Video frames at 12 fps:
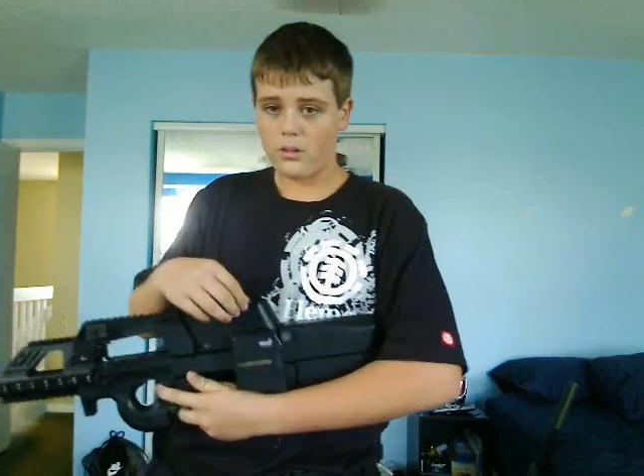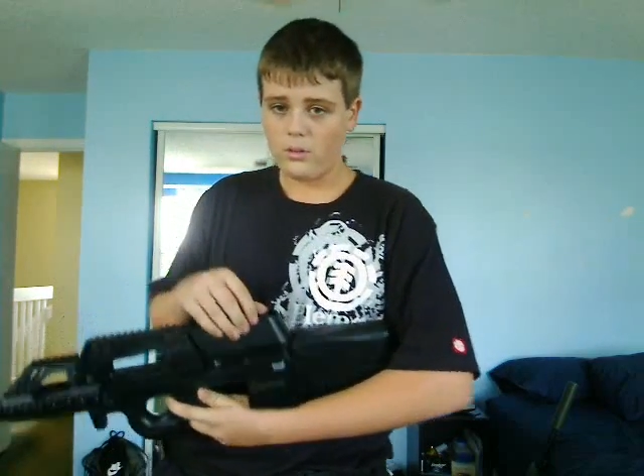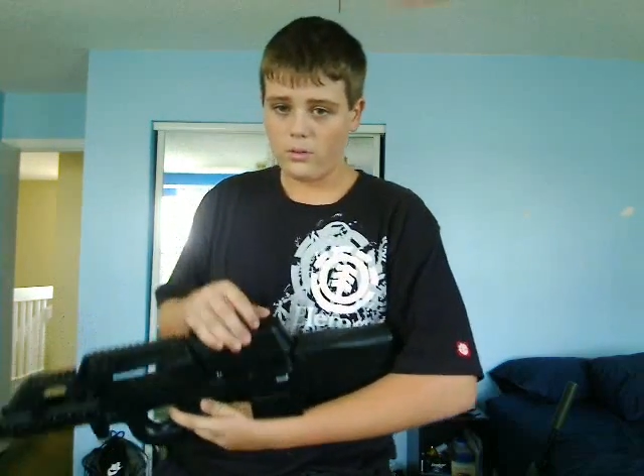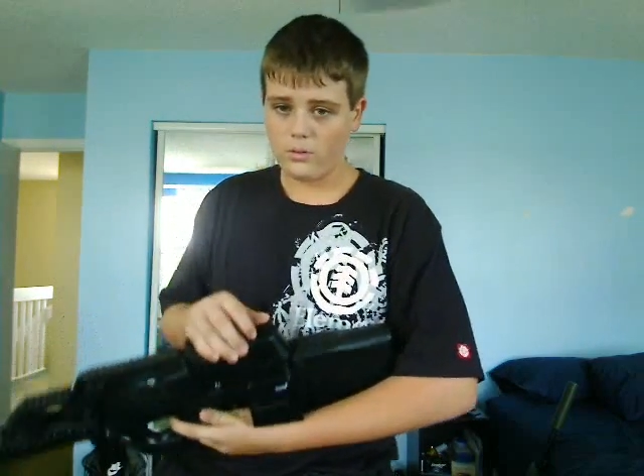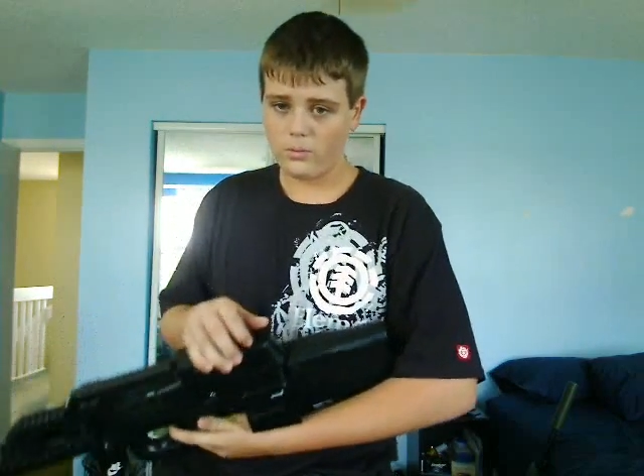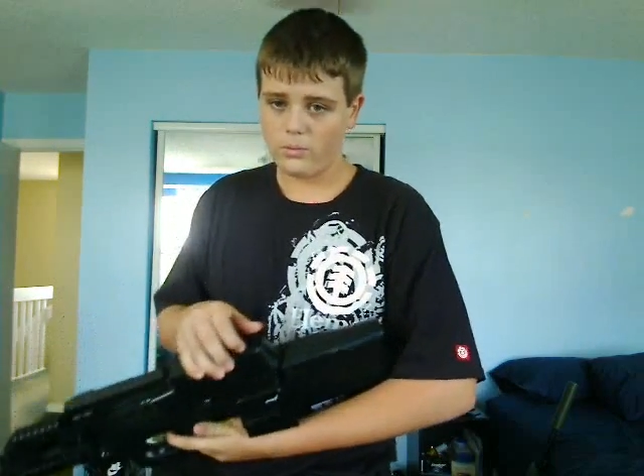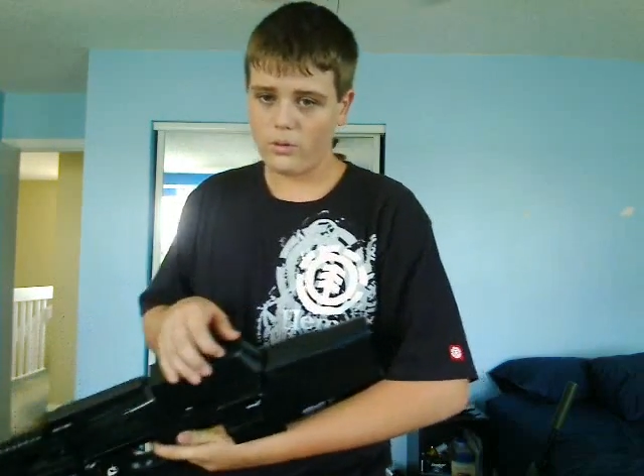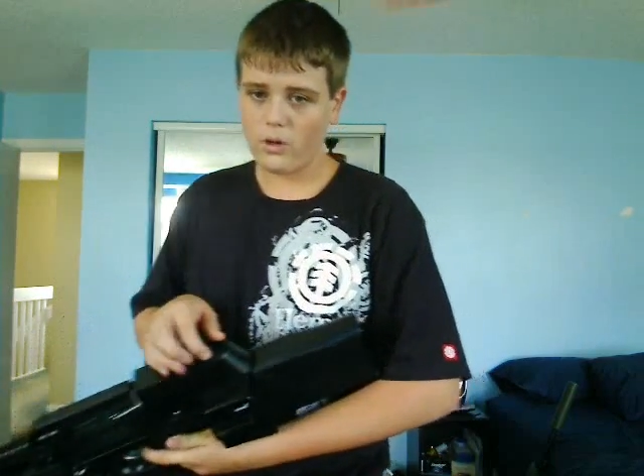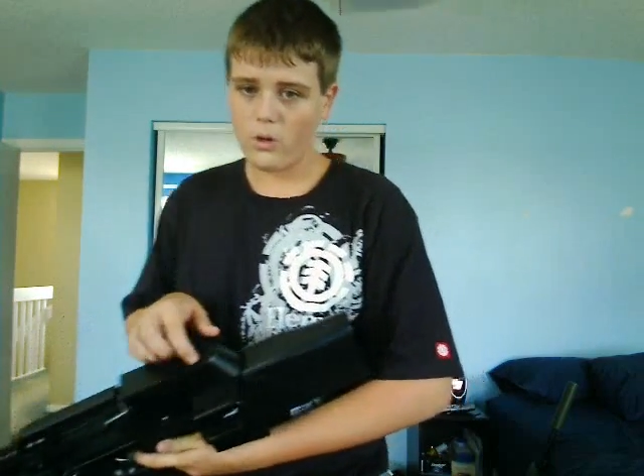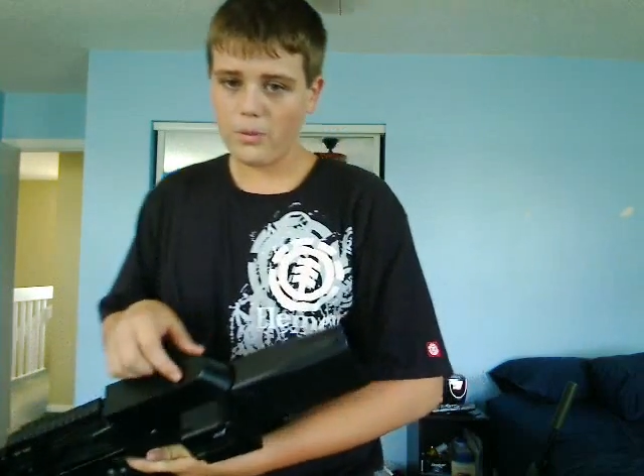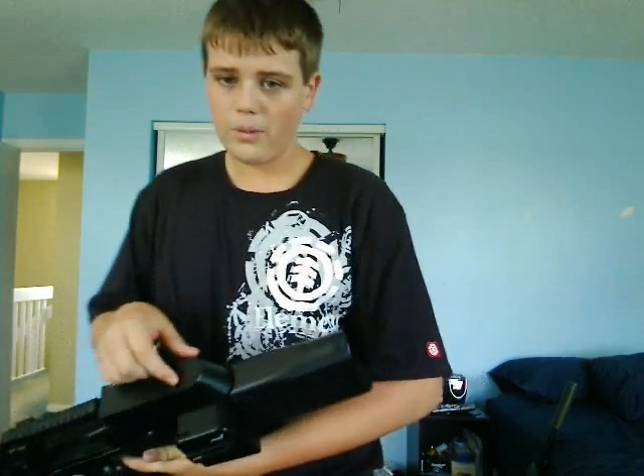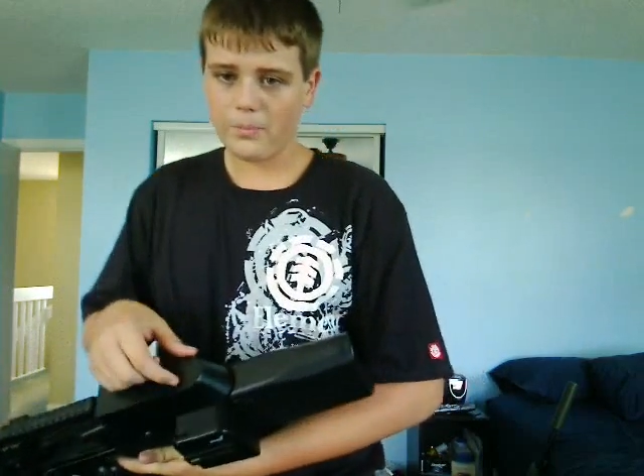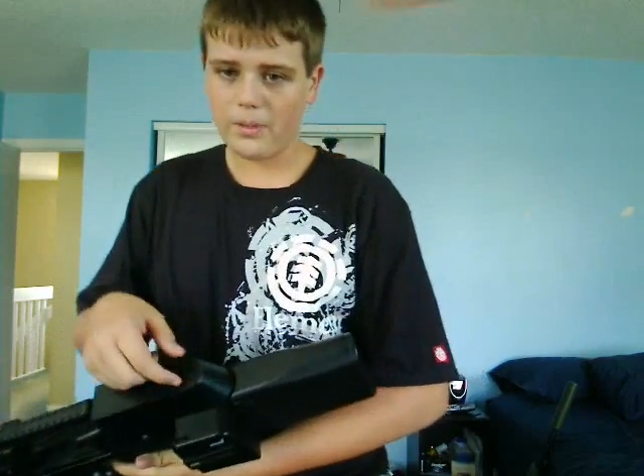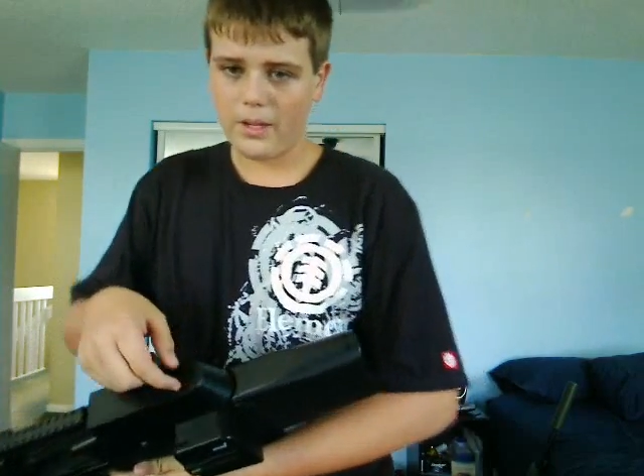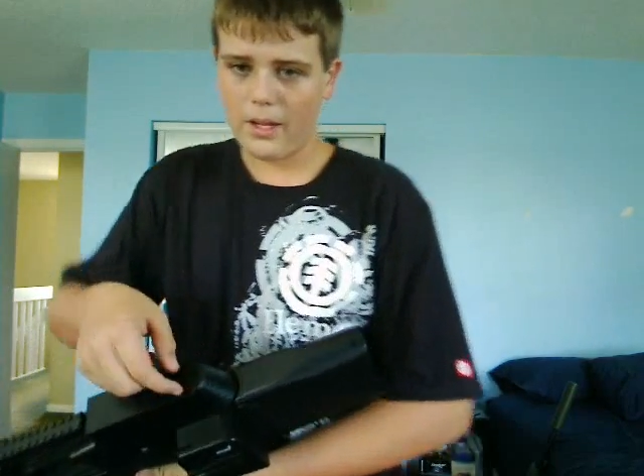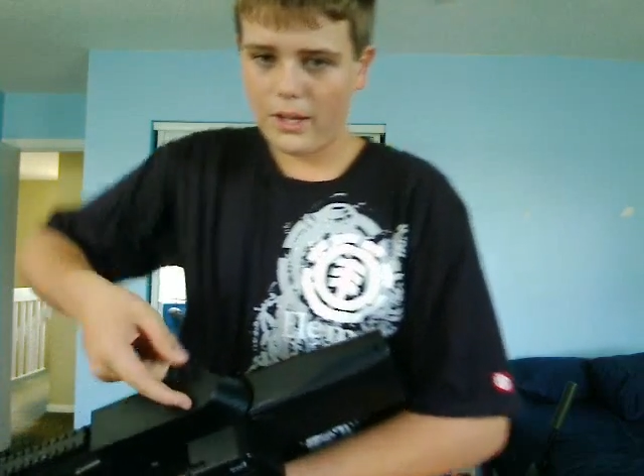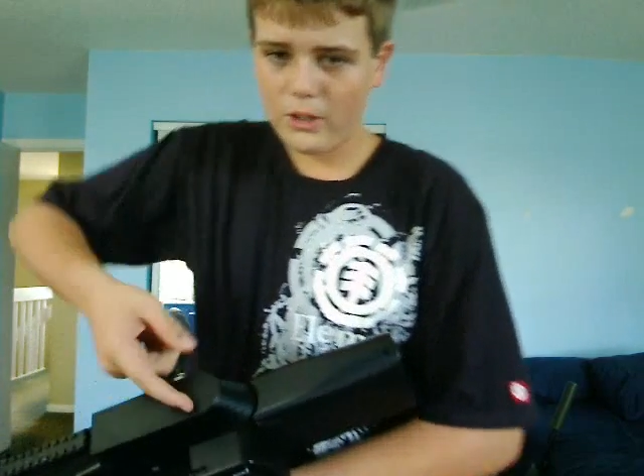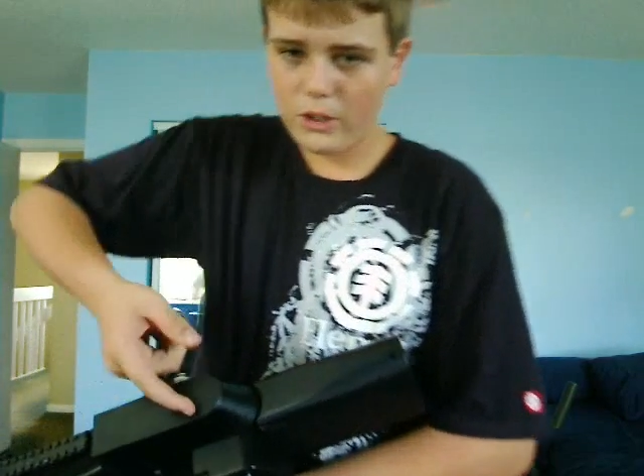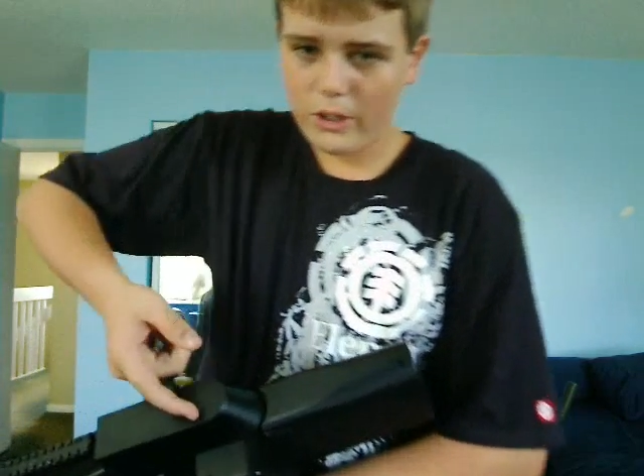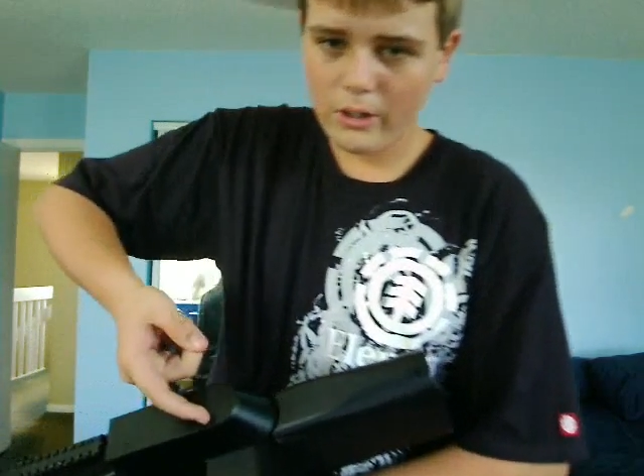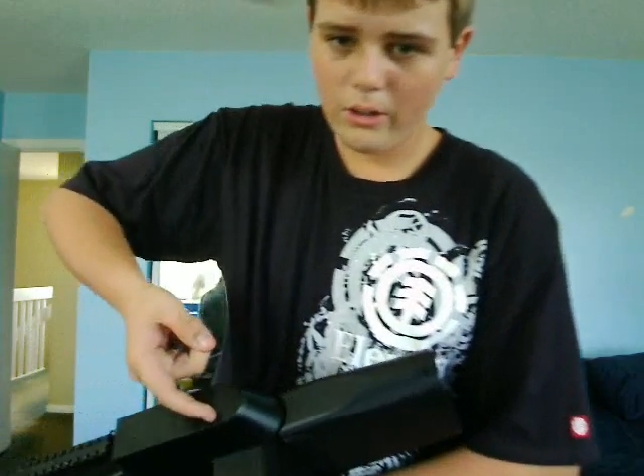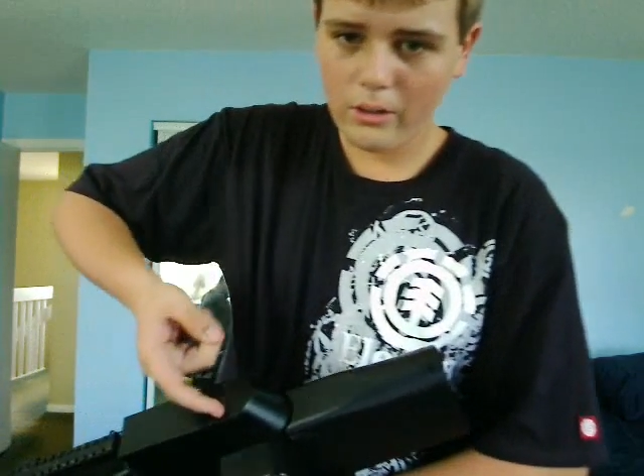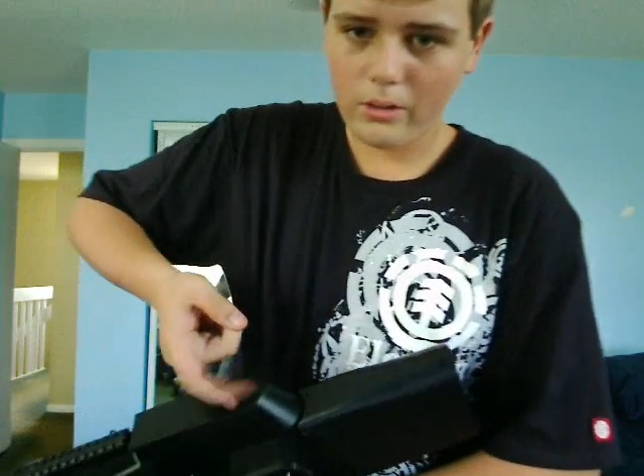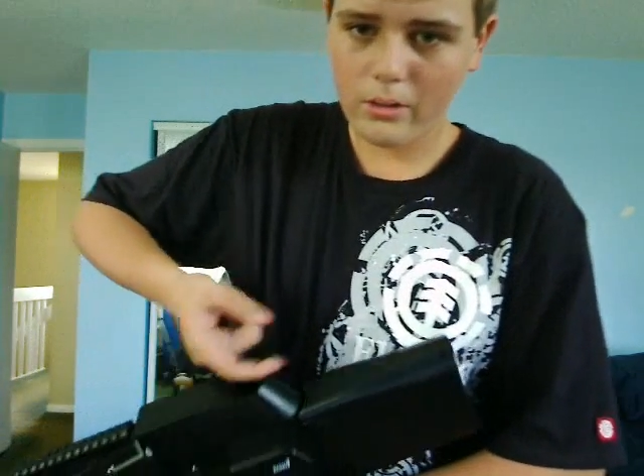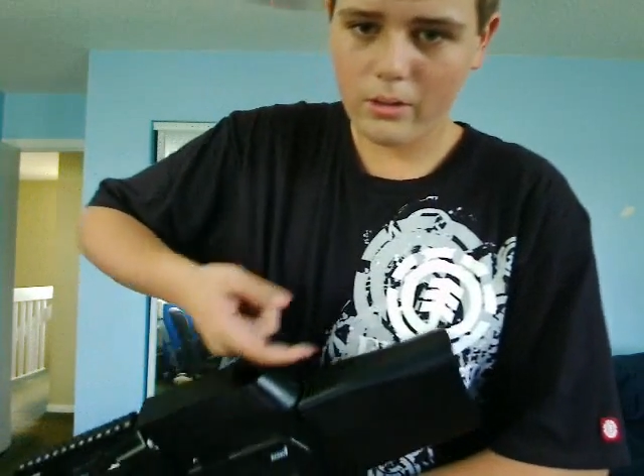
You open up the hatch here.